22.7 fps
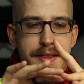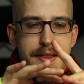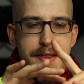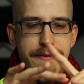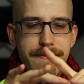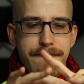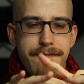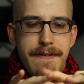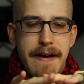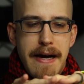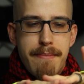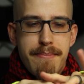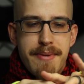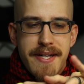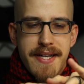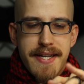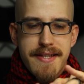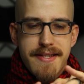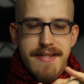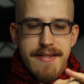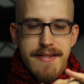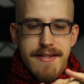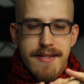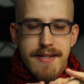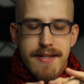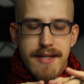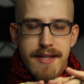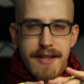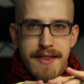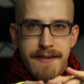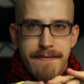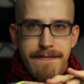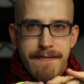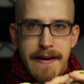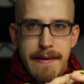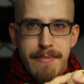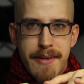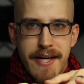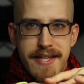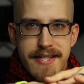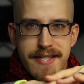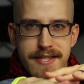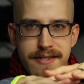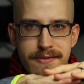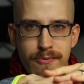the fabric
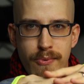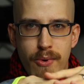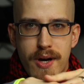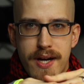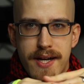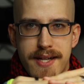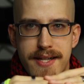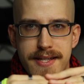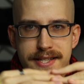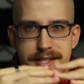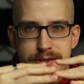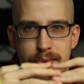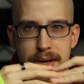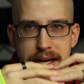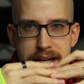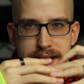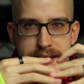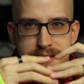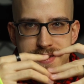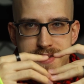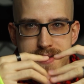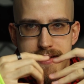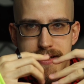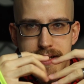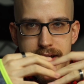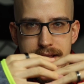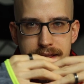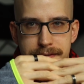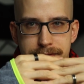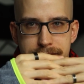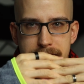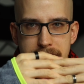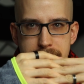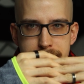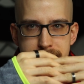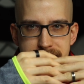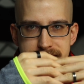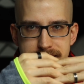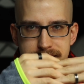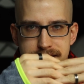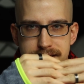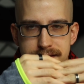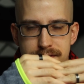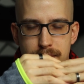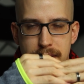swells, the fibers
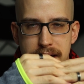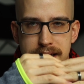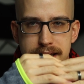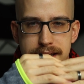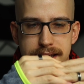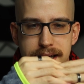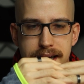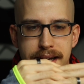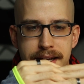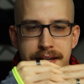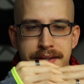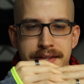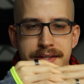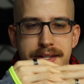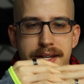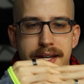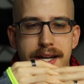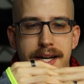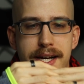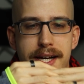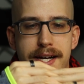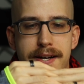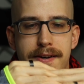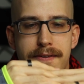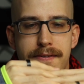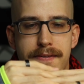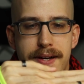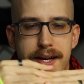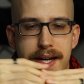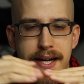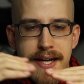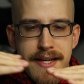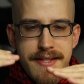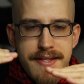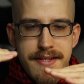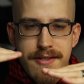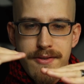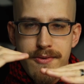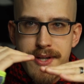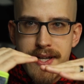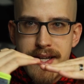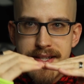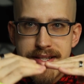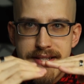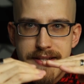swell, and as
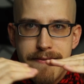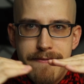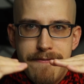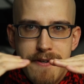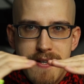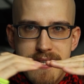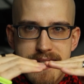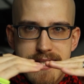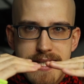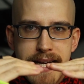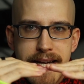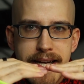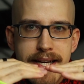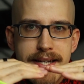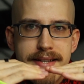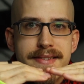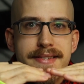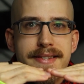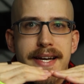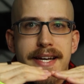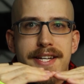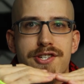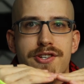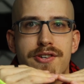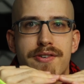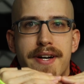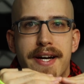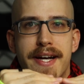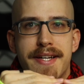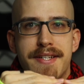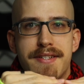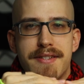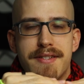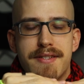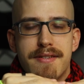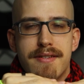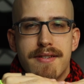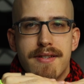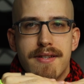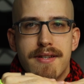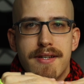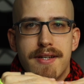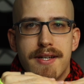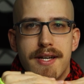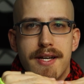soon as the first layer is saturated,
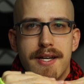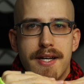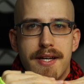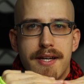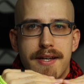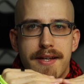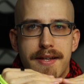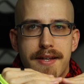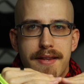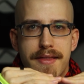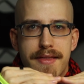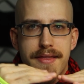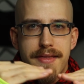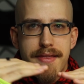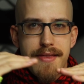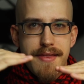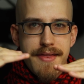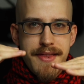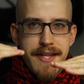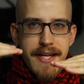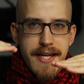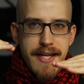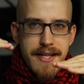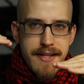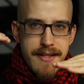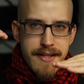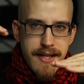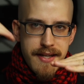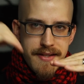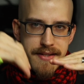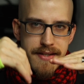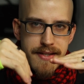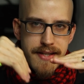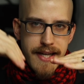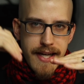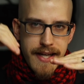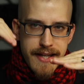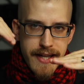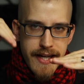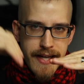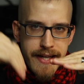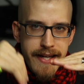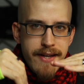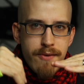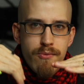there doesn't get
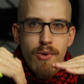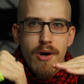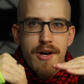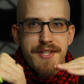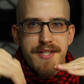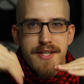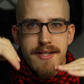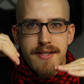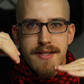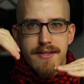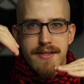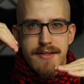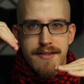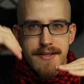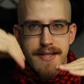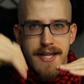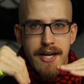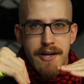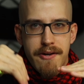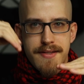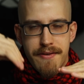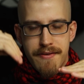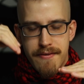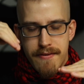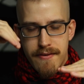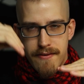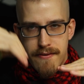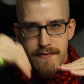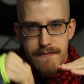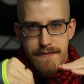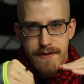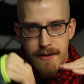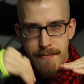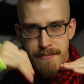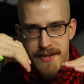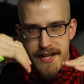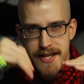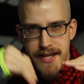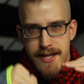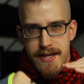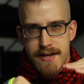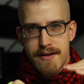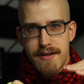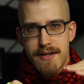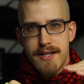any water down from
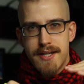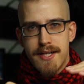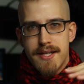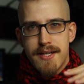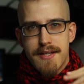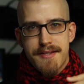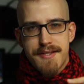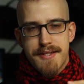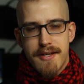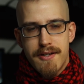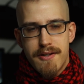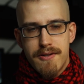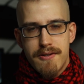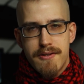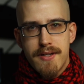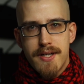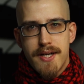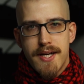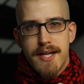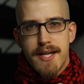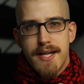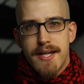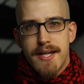there. So